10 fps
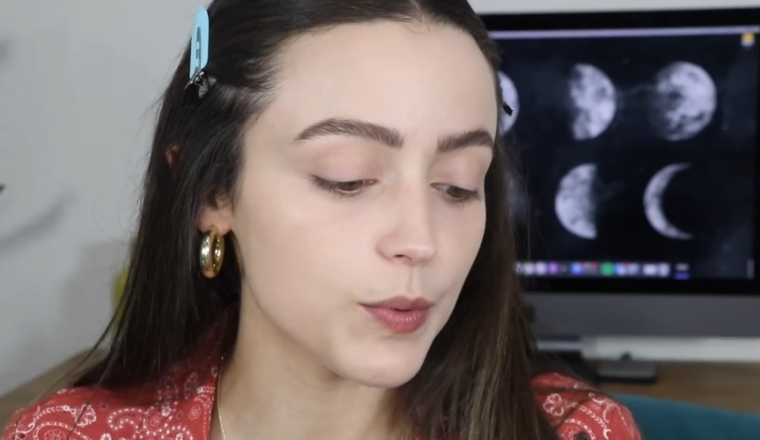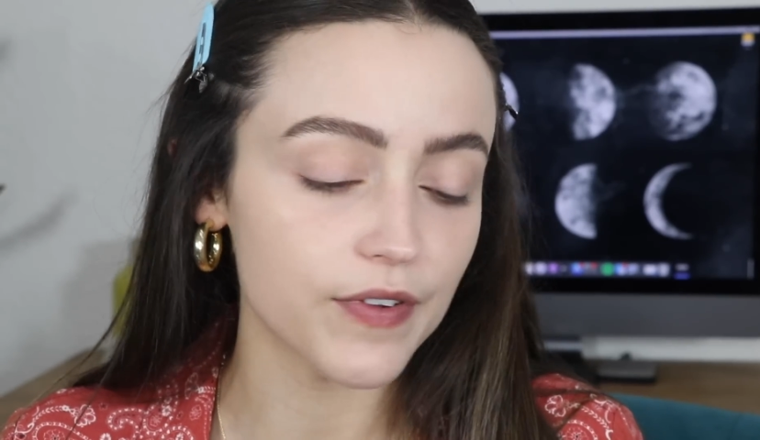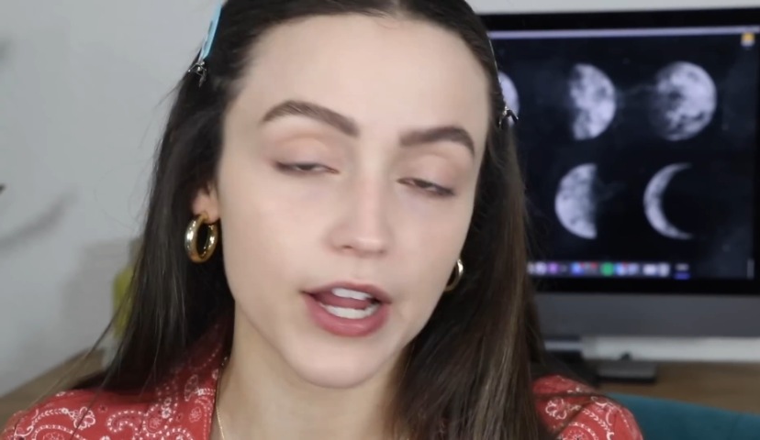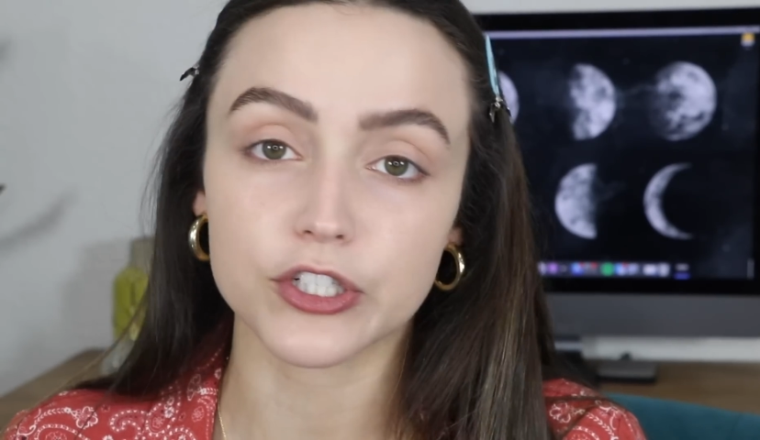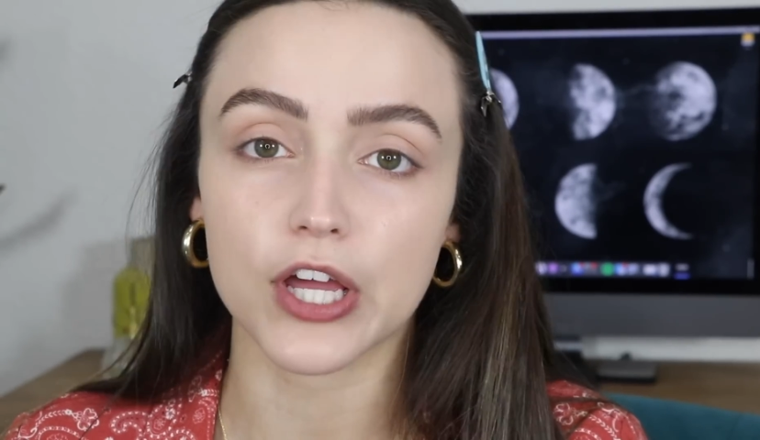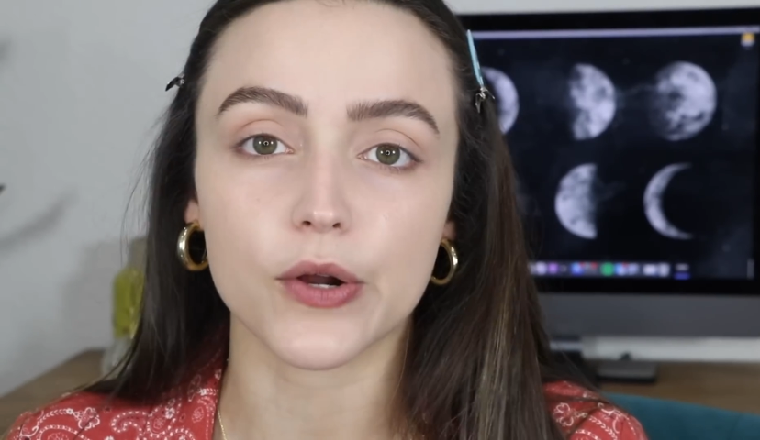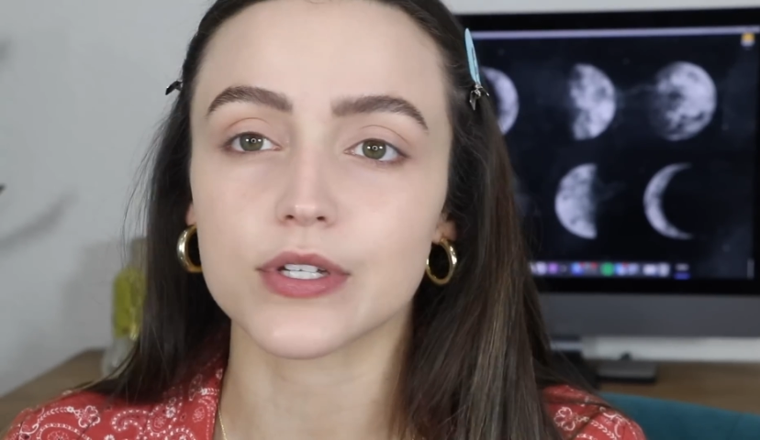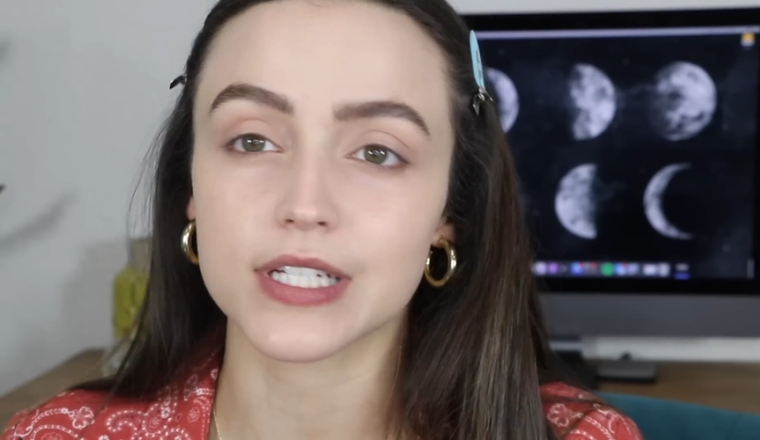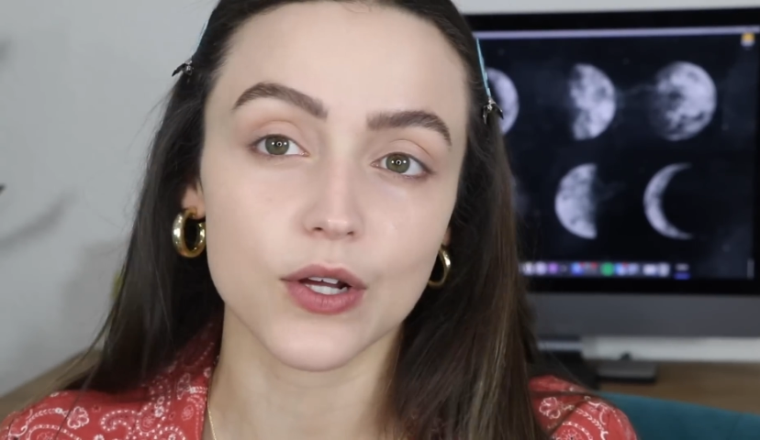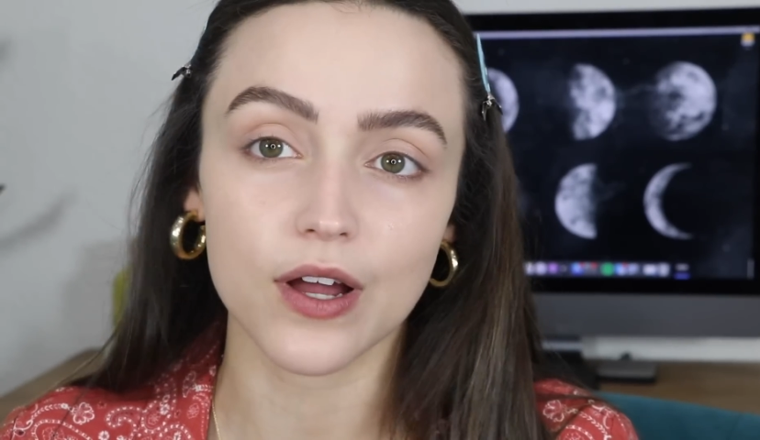Speaker 1: bit of eyeshadow
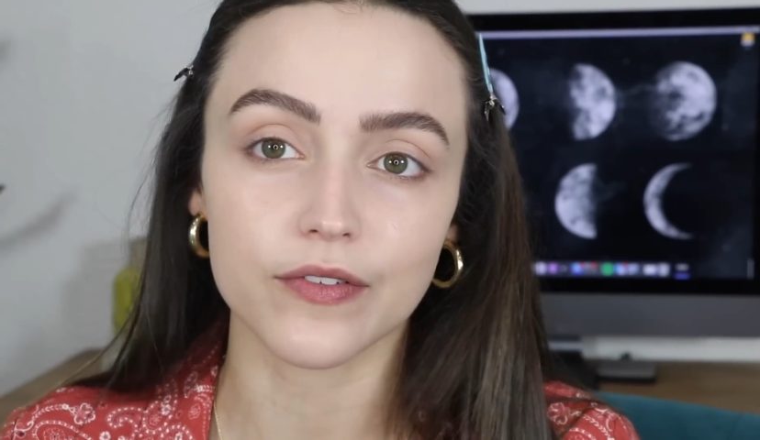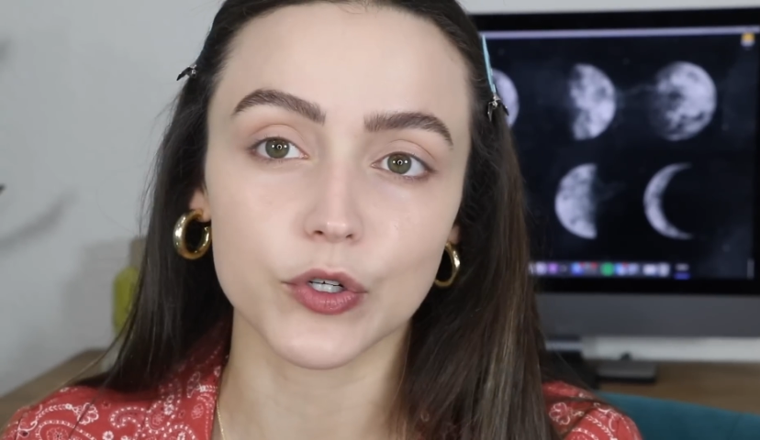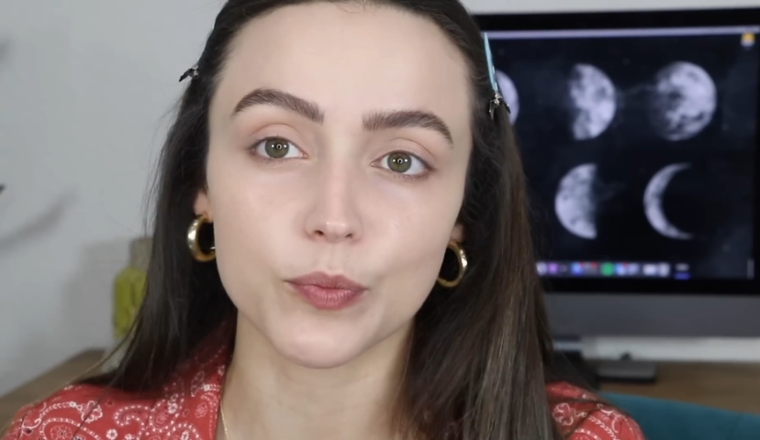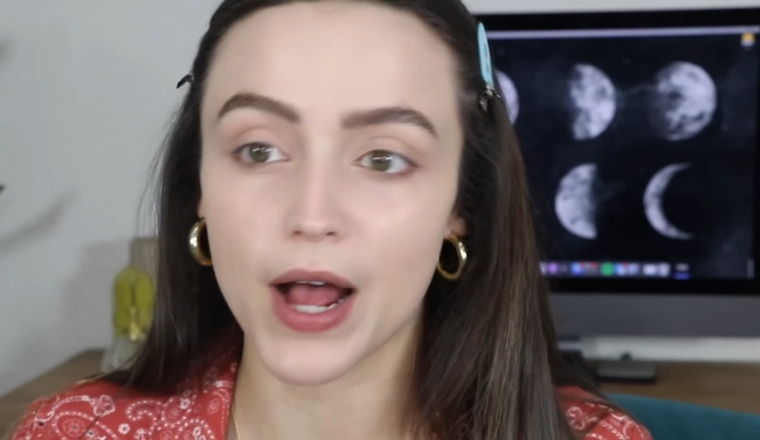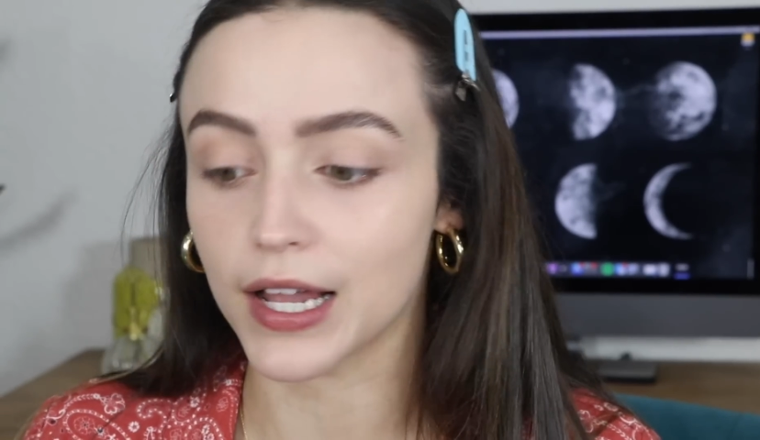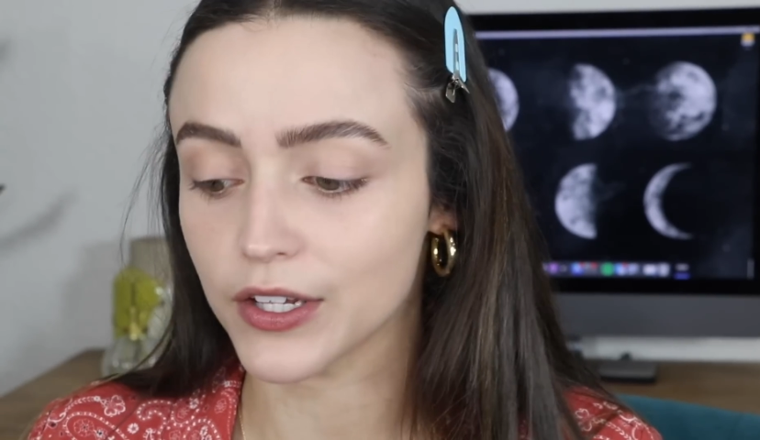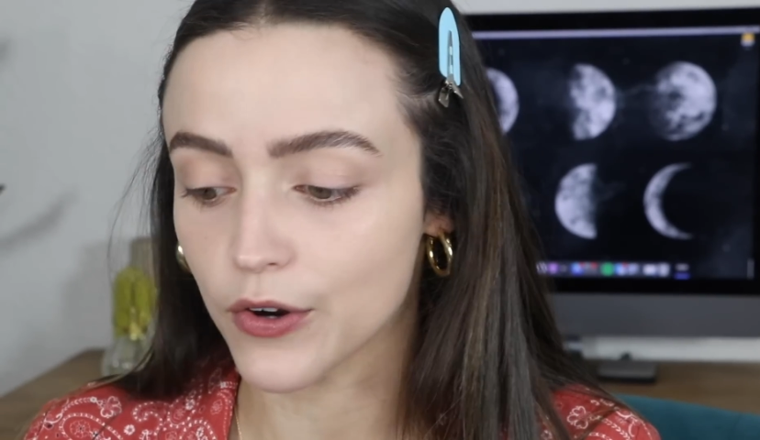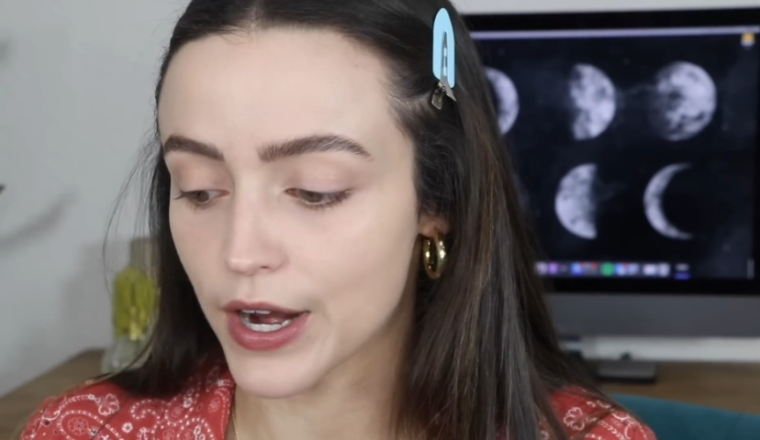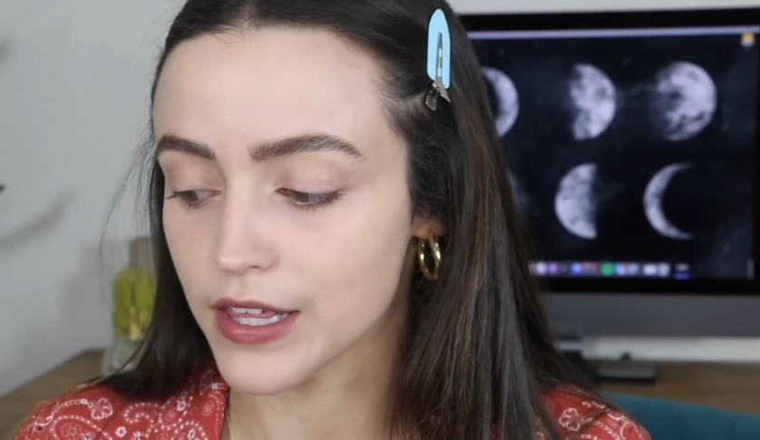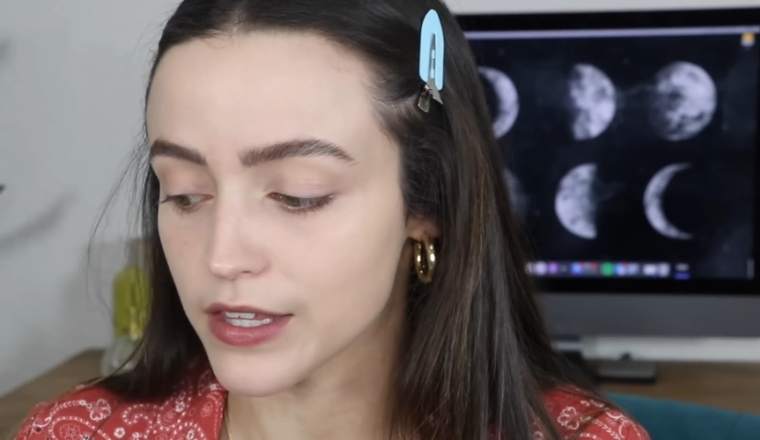because I don't have a new palette
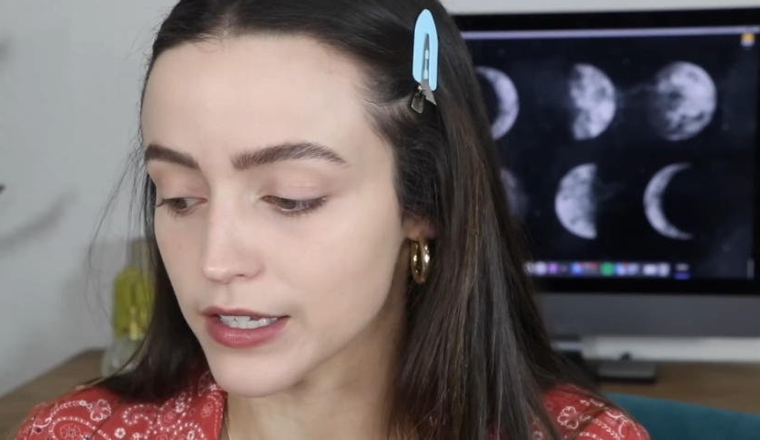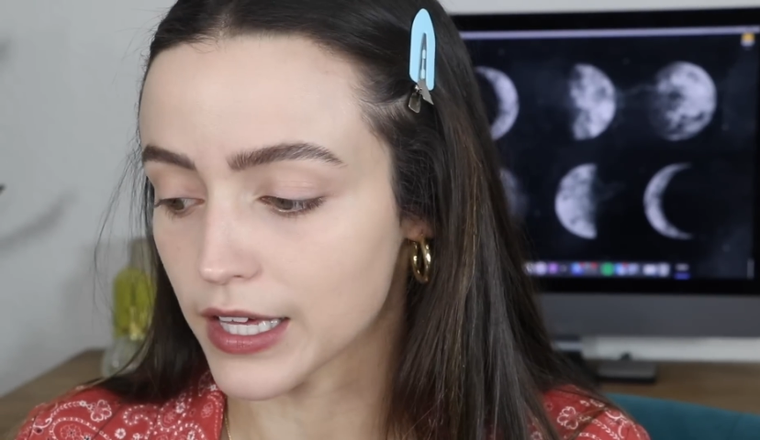or anything